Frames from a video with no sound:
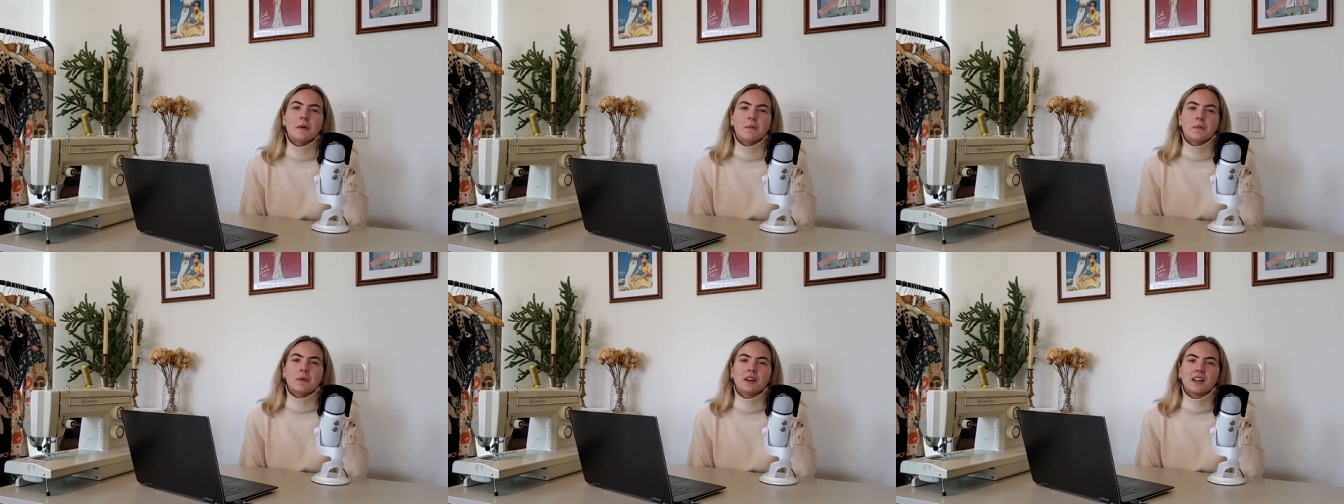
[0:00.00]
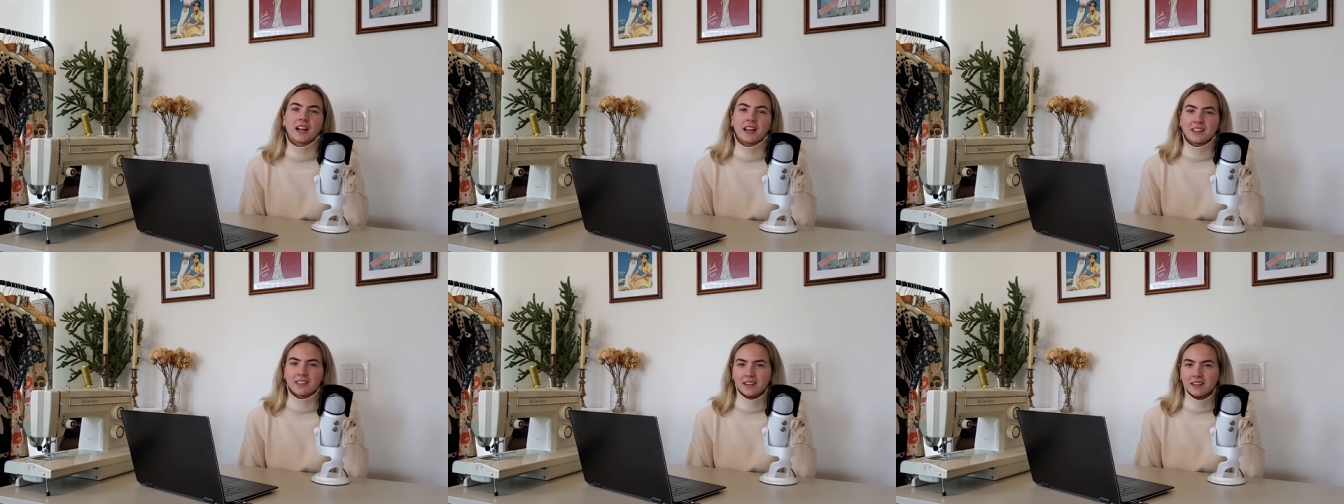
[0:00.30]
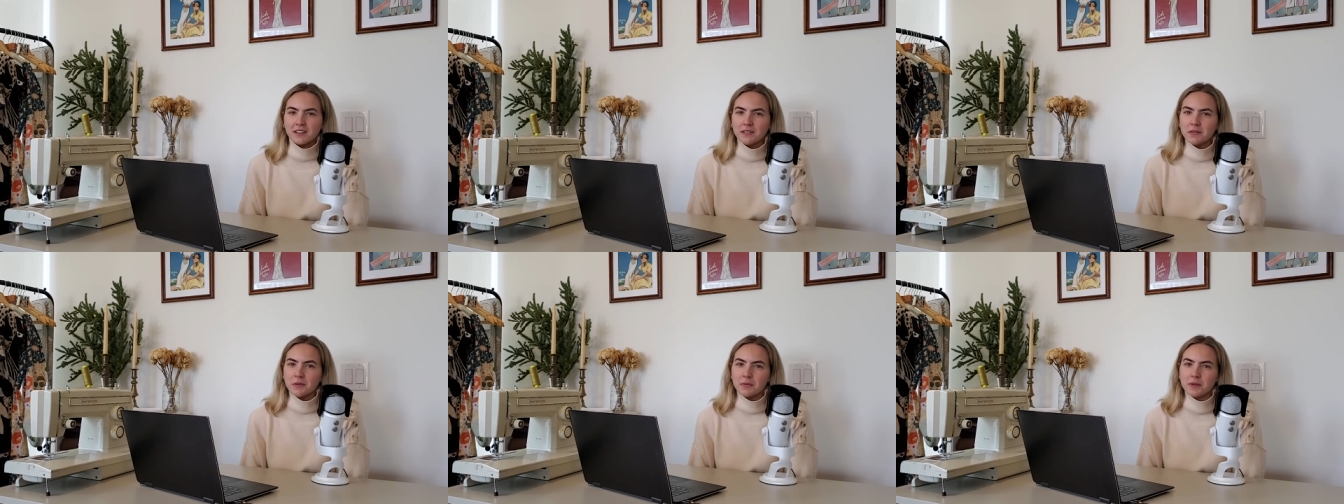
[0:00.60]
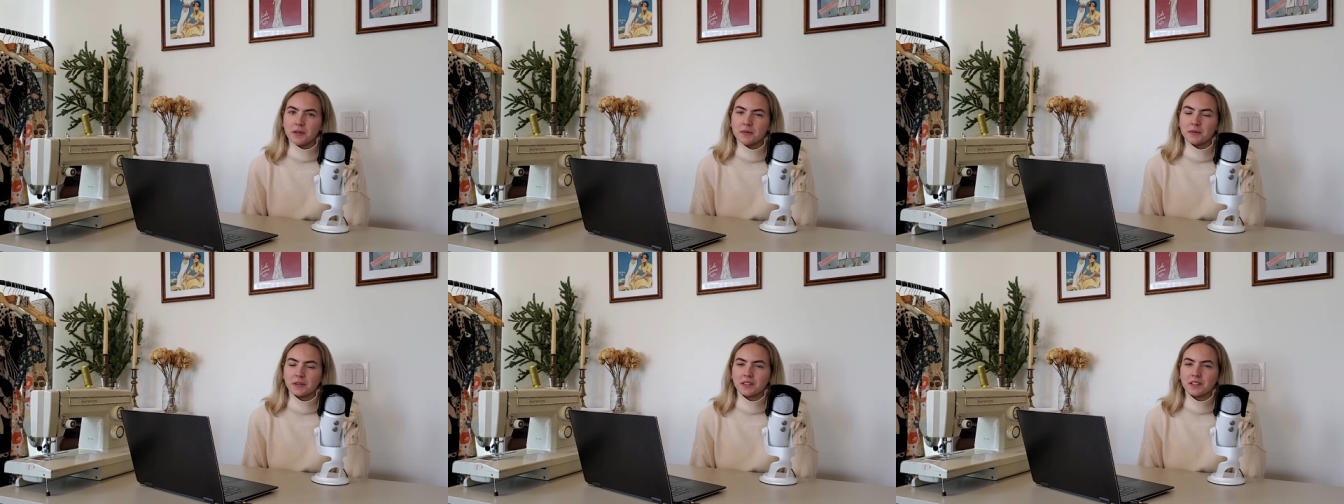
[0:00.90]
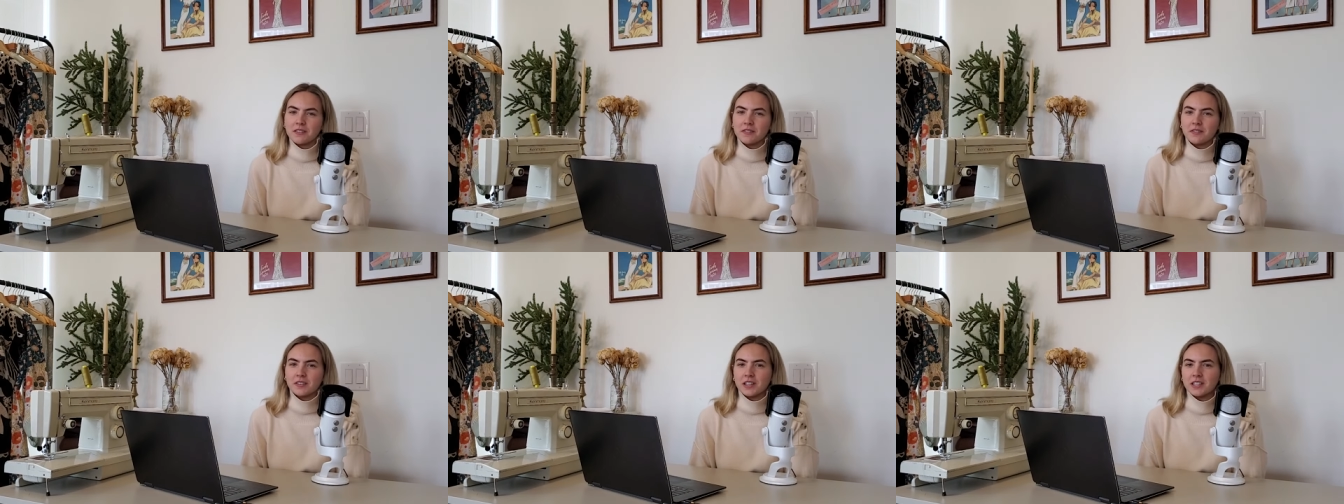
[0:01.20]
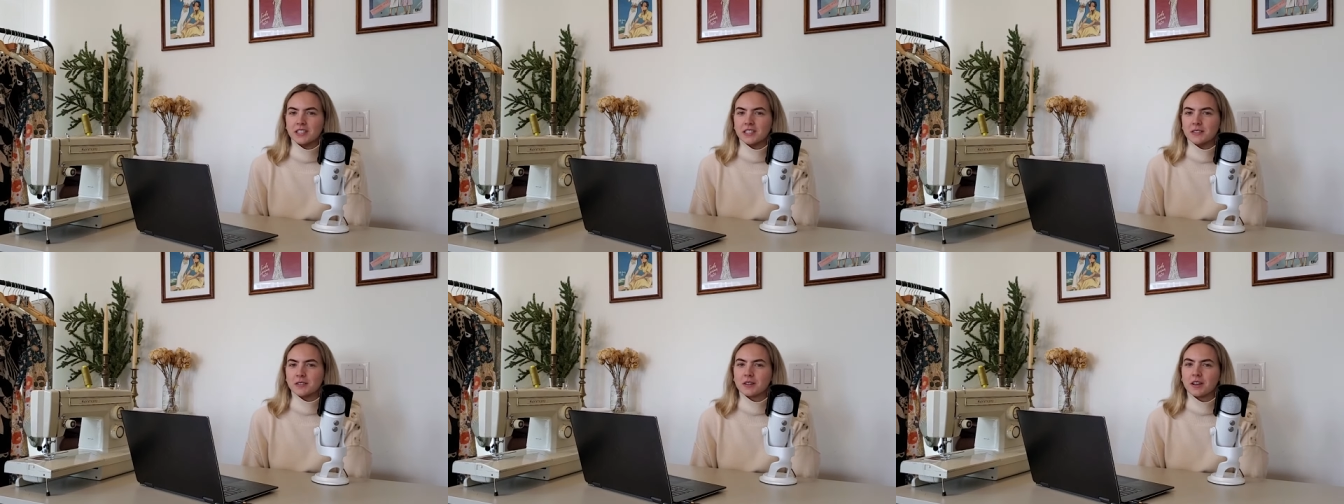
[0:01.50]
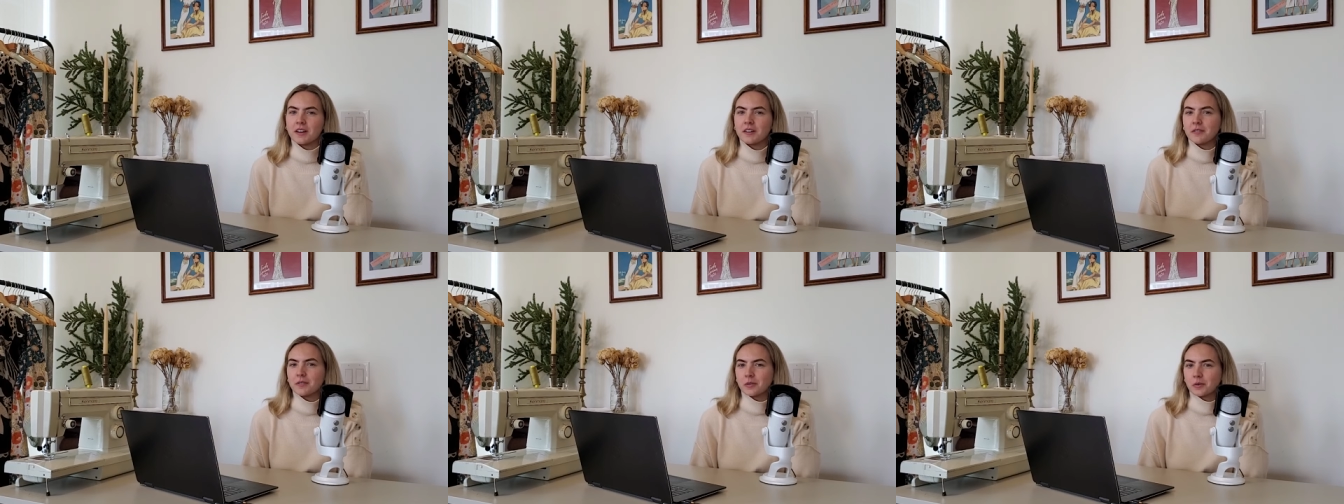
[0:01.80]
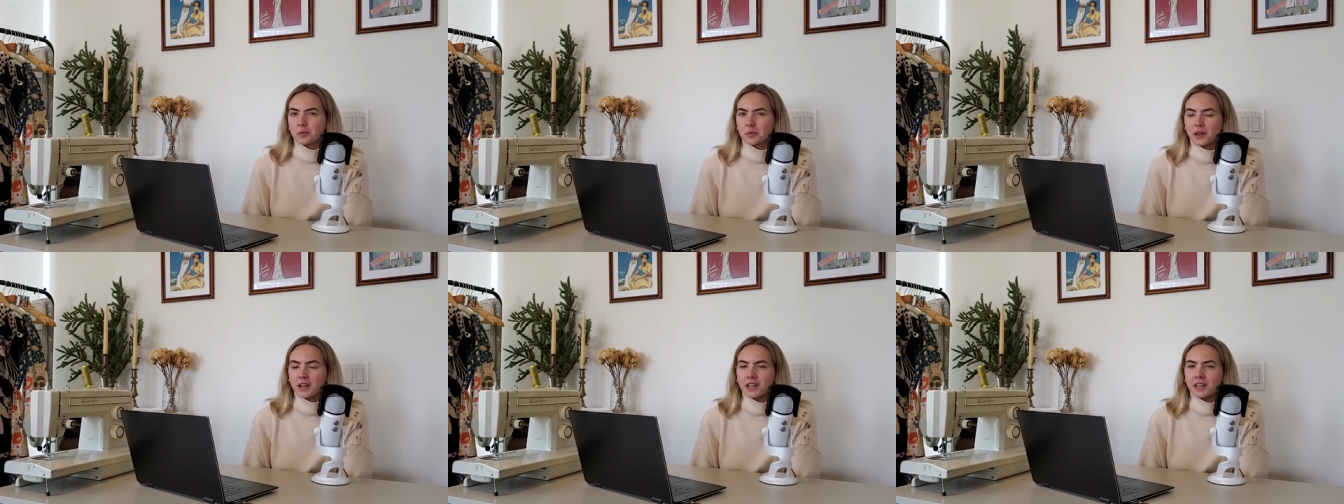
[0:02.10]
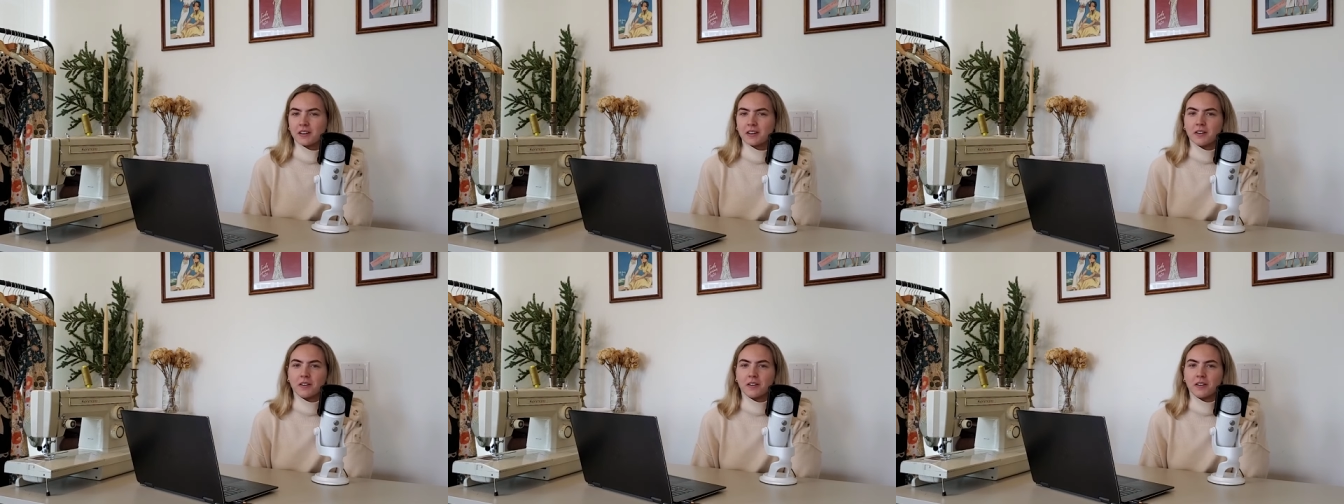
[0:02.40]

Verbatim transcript: but I thought it would be really fun to kind of rank